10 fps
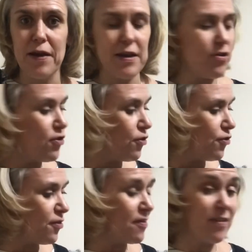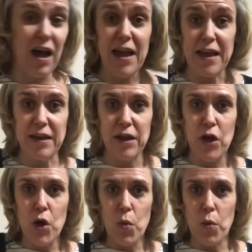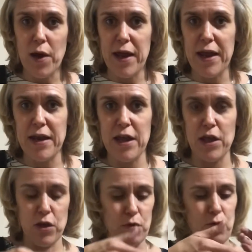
into your design when you